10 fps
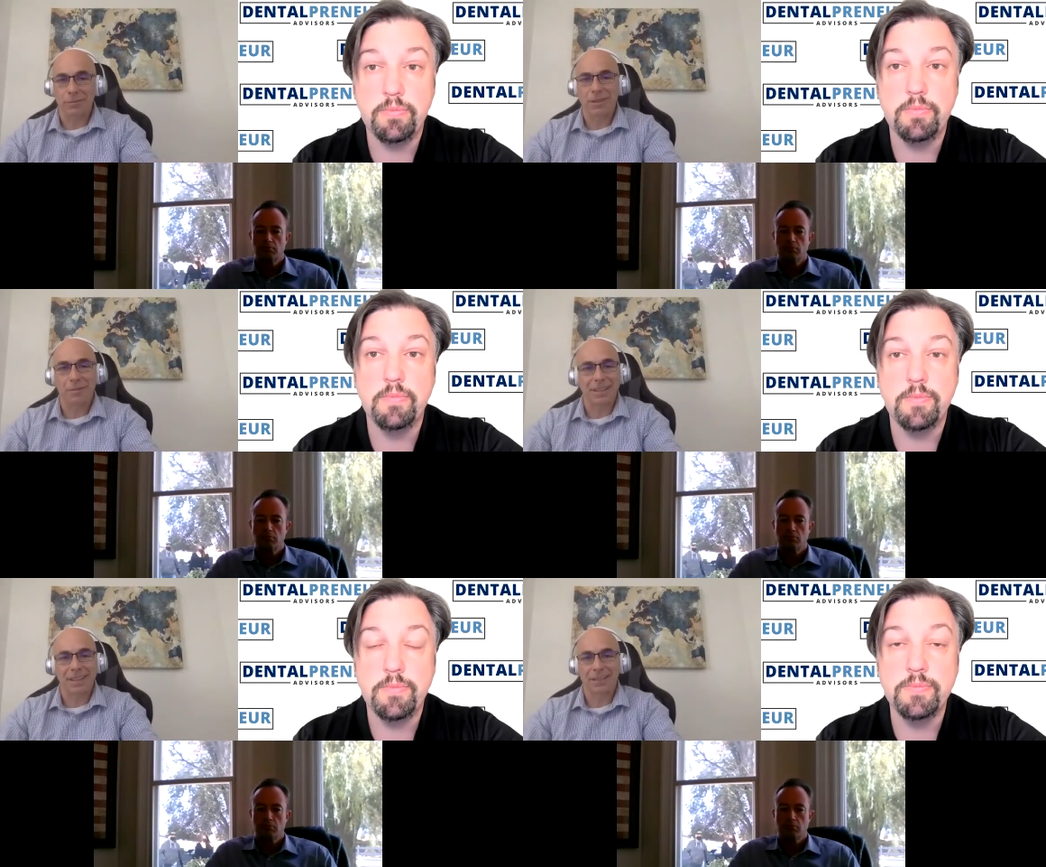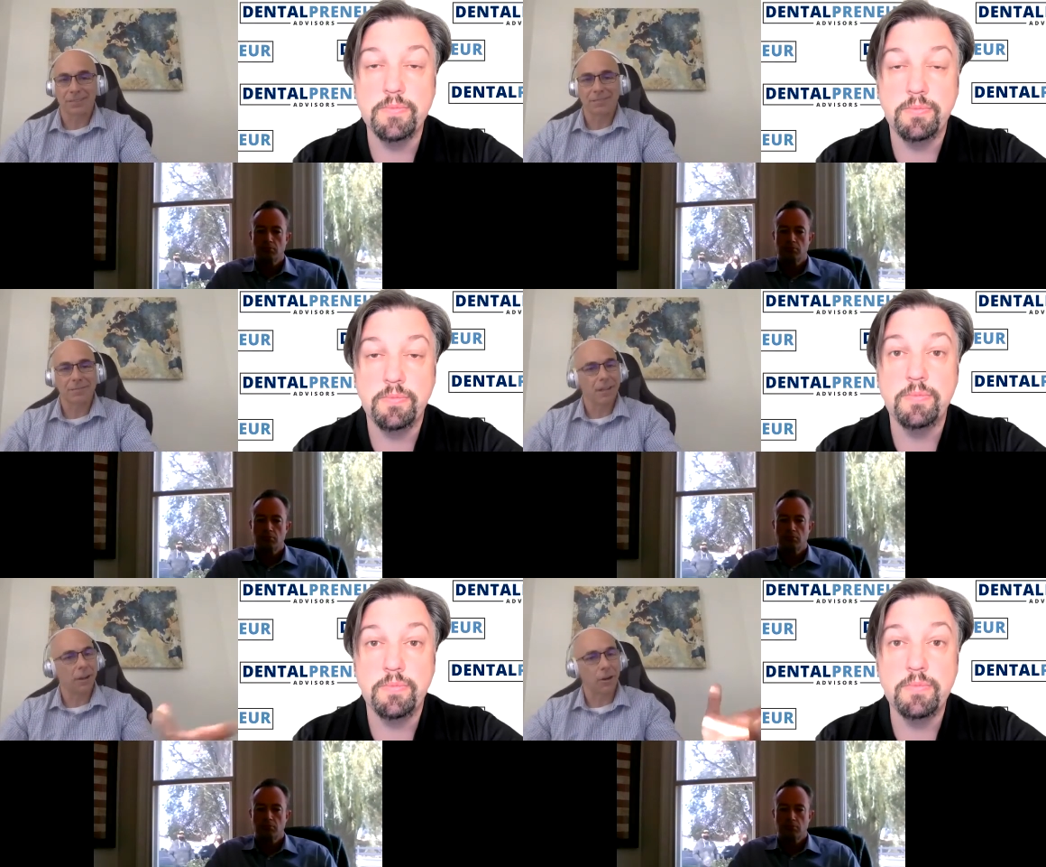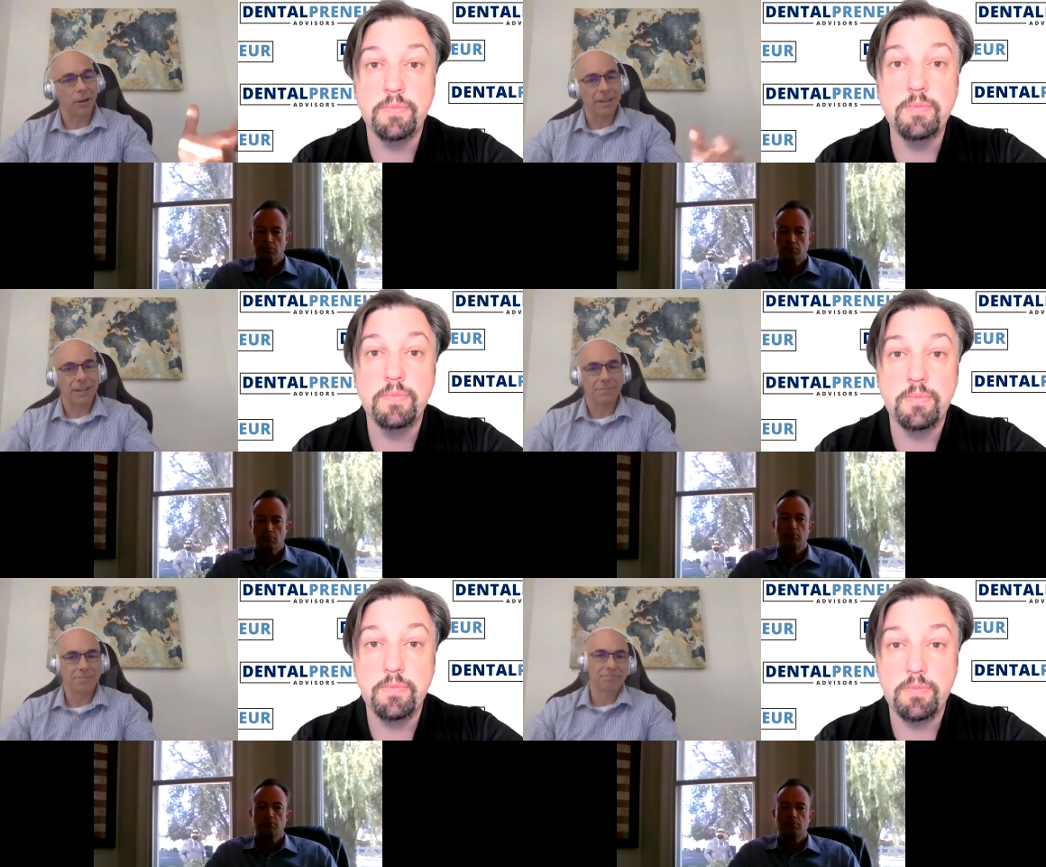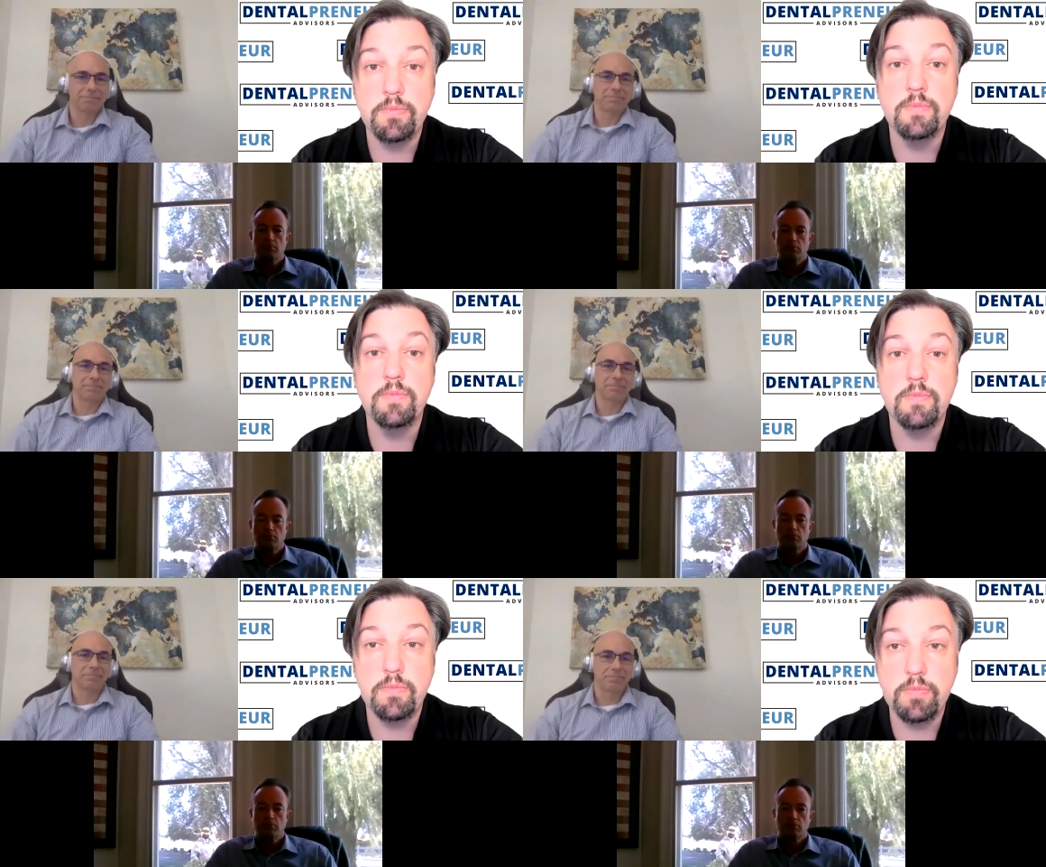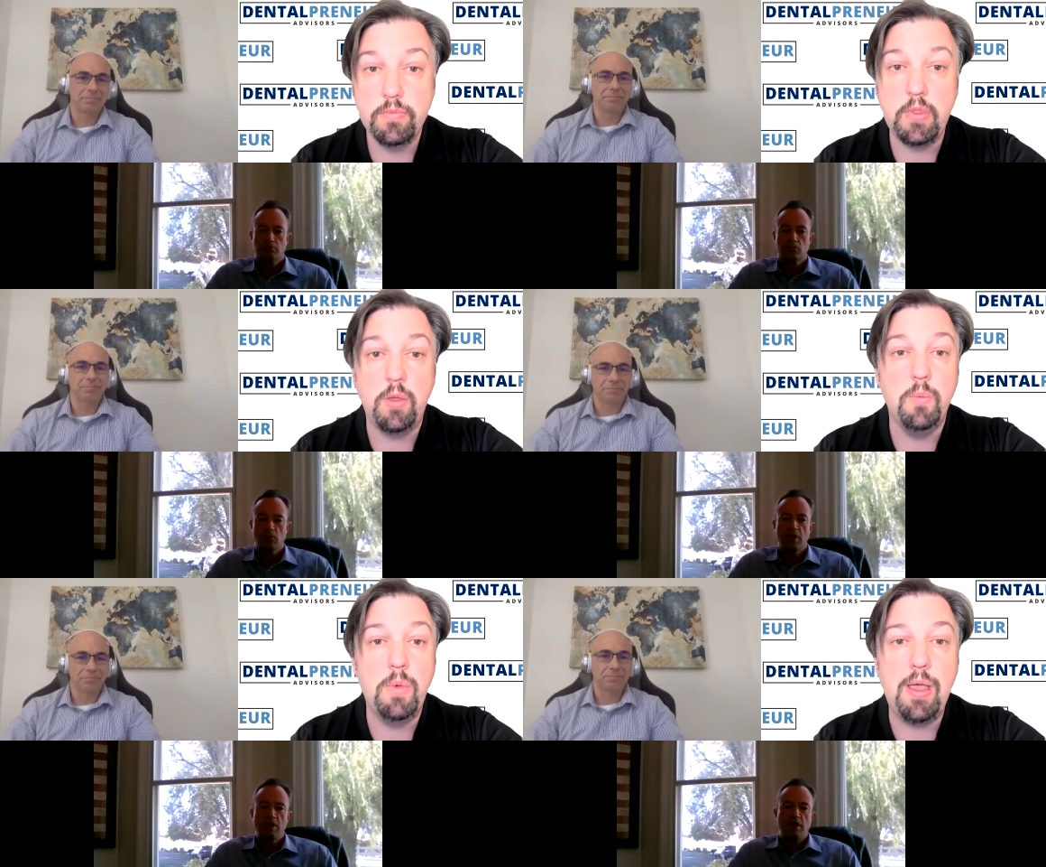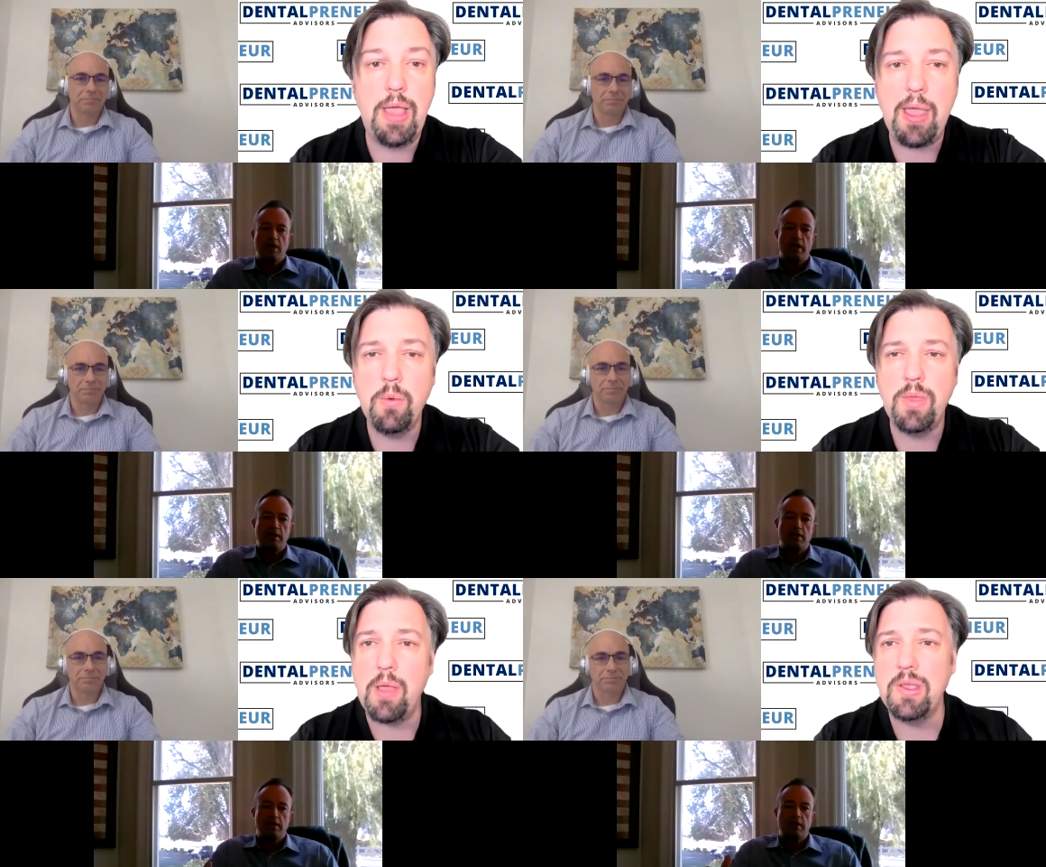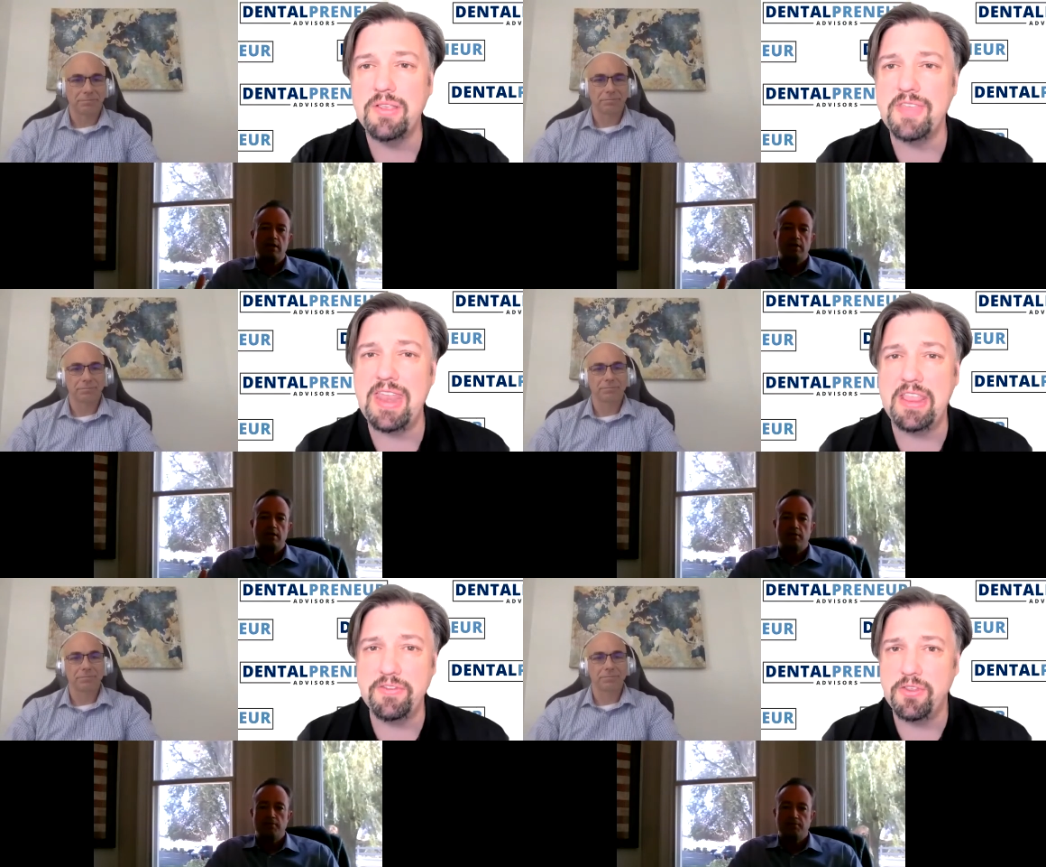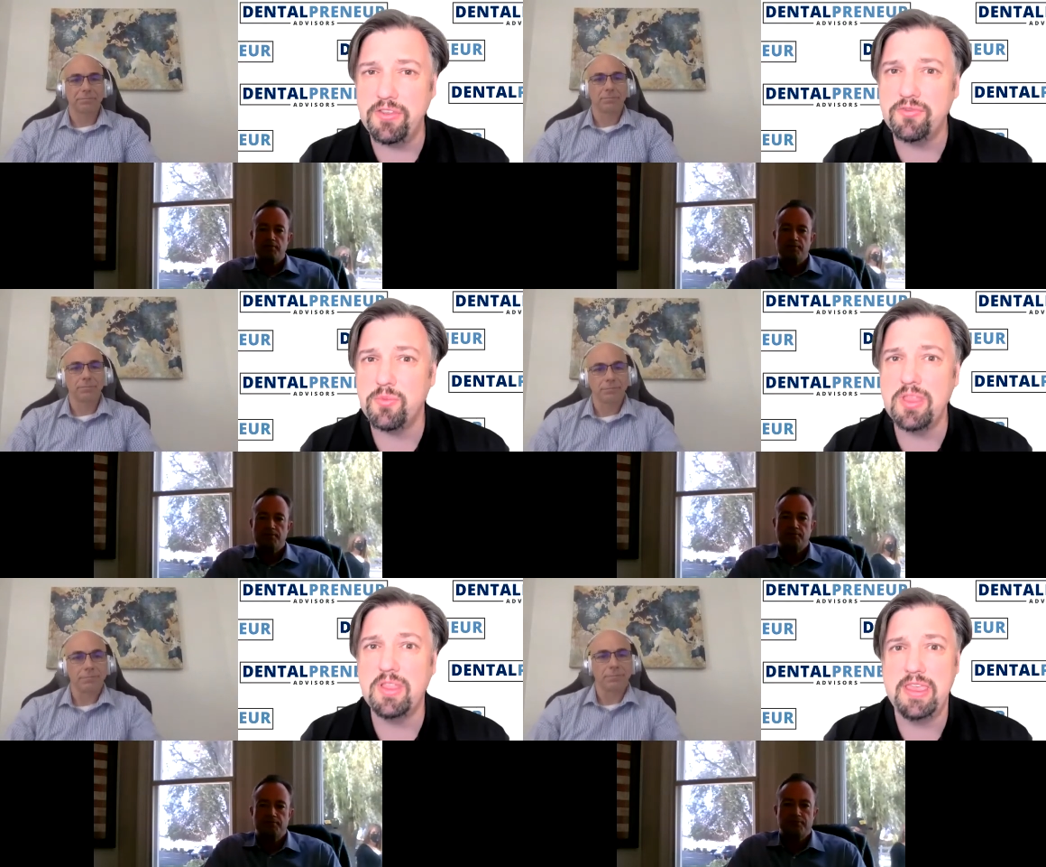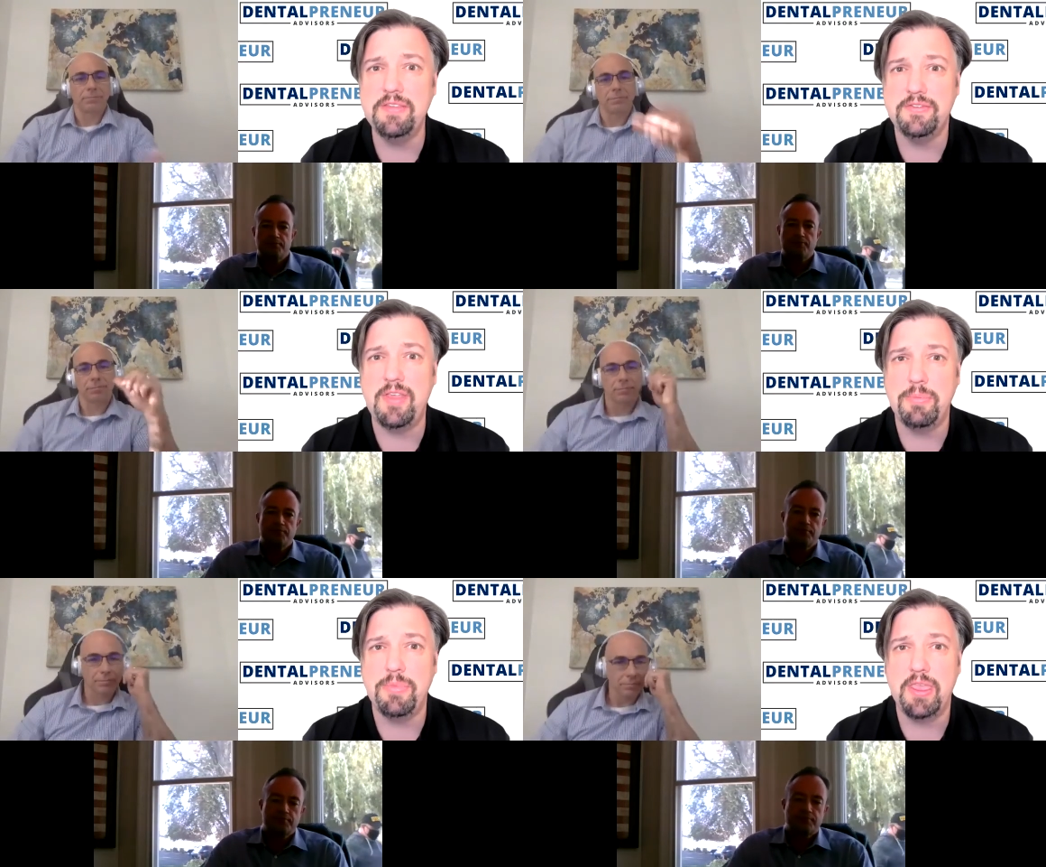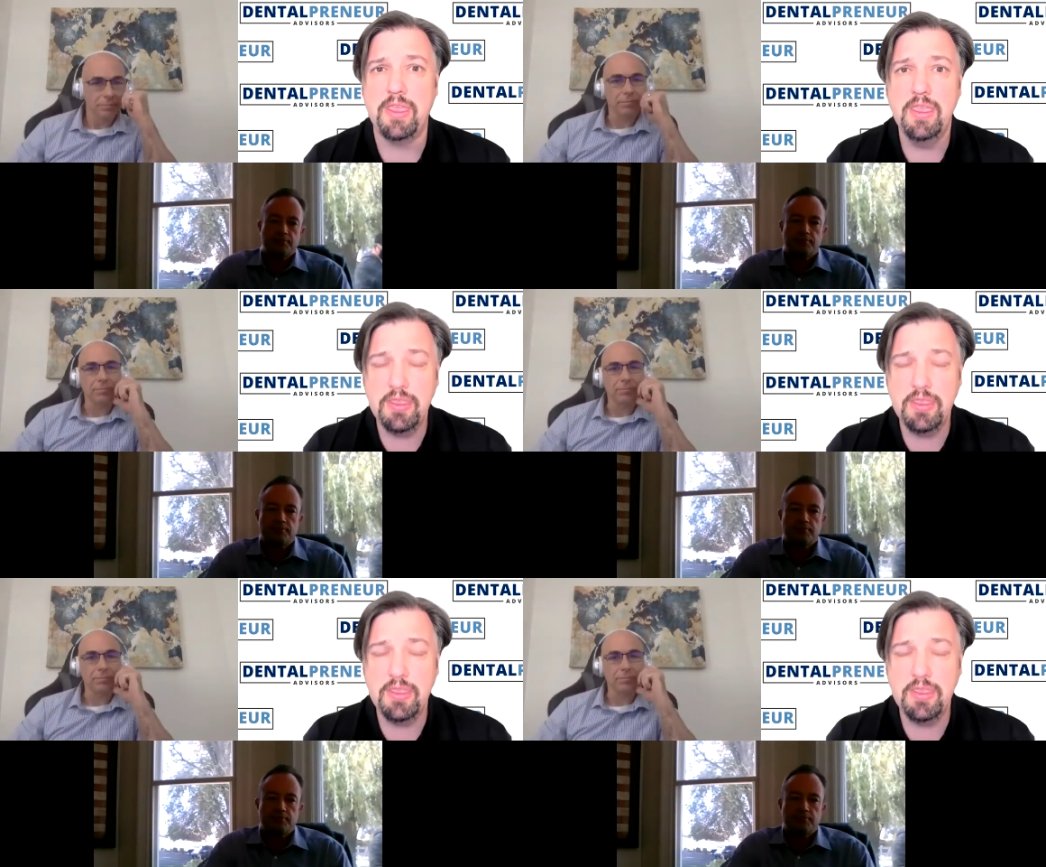Speaker 1: it with something else. R and D.
Speaker 2: Oh, wow, how, how exciting. So this really is something